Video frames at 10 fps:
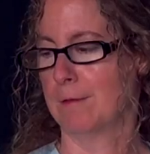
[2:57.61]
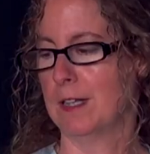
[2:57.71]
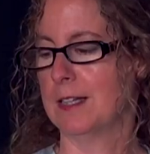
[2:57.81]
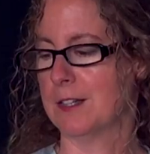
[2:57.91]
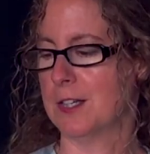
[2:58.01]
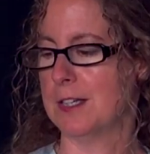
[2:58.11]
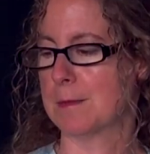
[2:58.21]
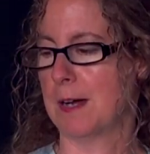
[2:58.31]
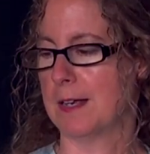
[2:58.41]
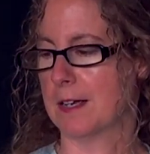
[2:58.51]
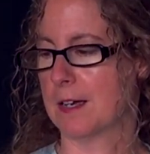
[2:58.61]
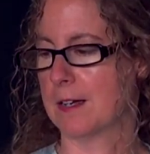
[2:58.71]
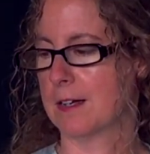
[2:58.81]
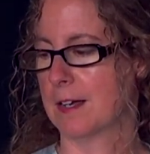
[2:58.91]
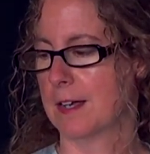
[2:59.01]
really she's my,
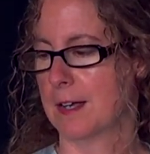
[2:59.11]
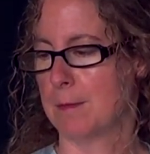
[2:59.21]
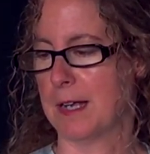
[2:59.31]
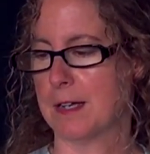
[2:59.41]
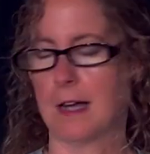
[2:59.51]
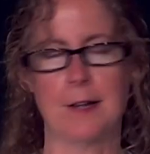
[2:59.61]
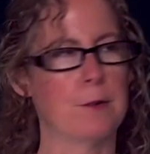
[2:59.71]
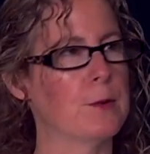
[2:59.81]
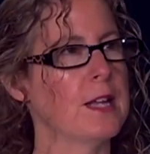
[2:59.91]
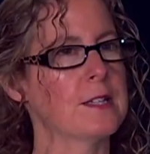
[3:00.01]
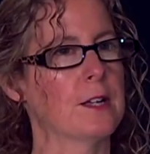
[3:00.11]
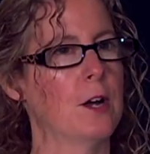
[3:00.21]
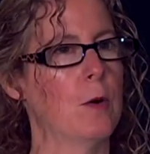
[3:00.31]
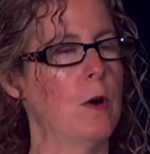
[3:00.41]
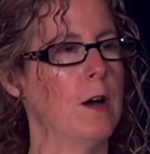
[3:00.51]
mm -hmm. my I don't you can't say
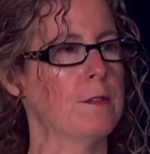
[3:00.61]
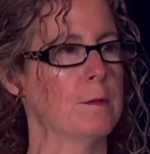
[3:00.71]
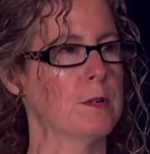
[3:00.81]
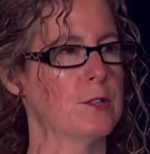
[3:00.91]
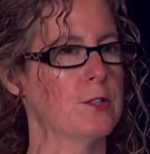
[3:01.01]
co-author, but